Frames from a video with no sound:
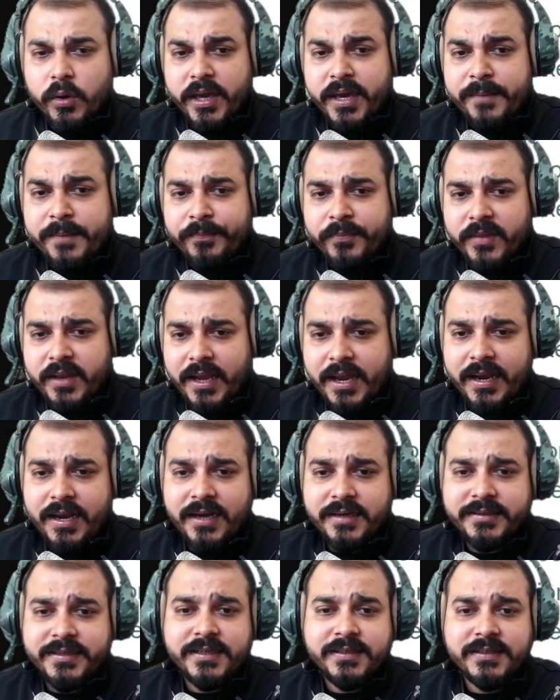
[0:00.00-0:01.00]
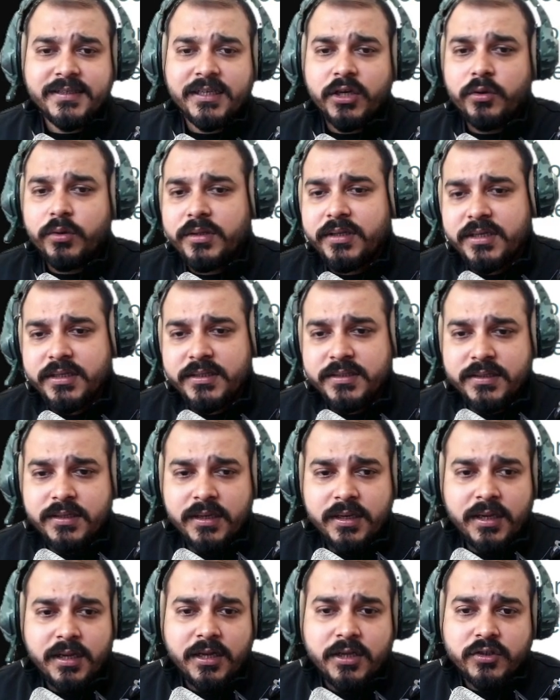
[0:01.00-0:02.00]
Okay, and let's execute this.
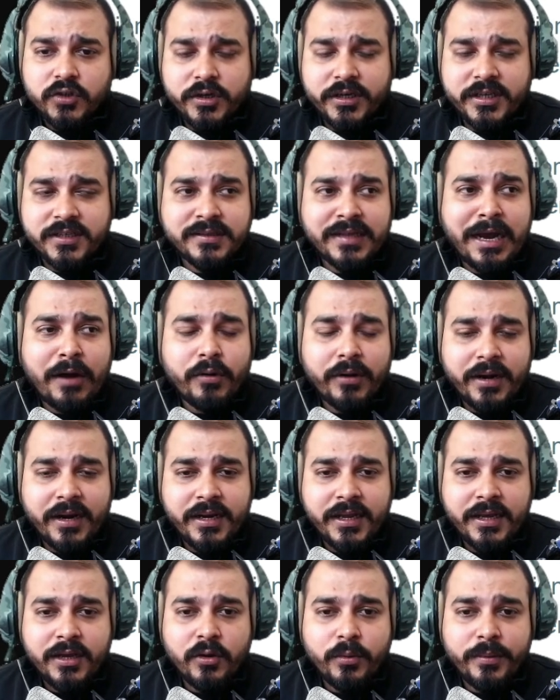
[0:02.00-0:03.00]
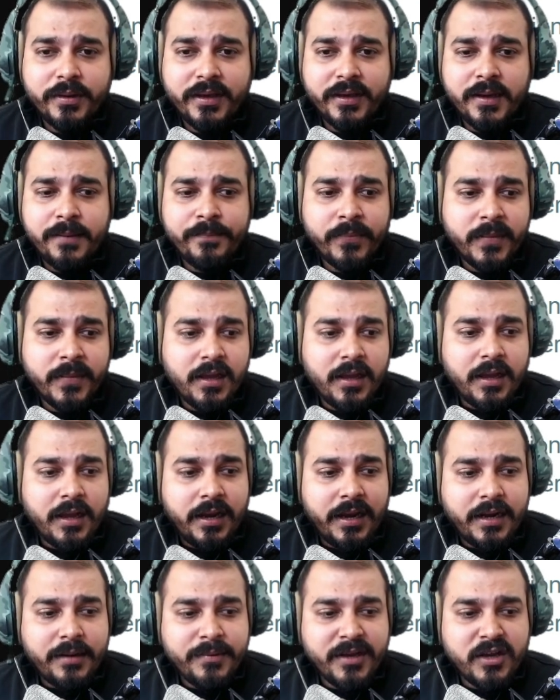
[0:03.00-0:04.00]
So it is now running over here.
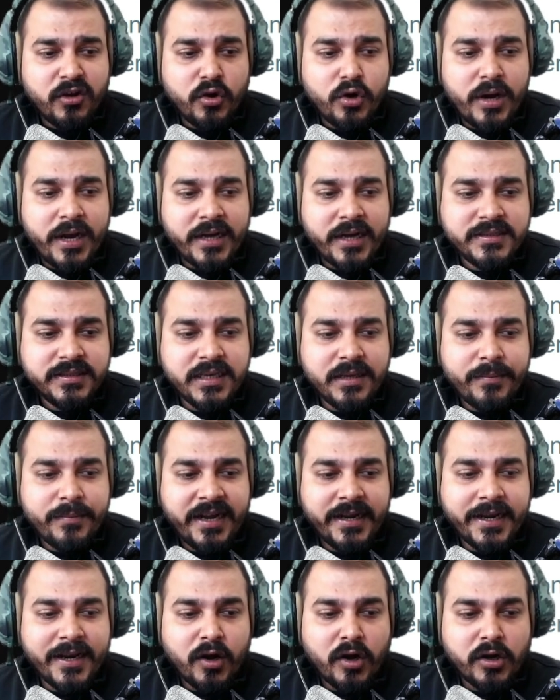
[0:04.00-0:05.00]
Let me go and see my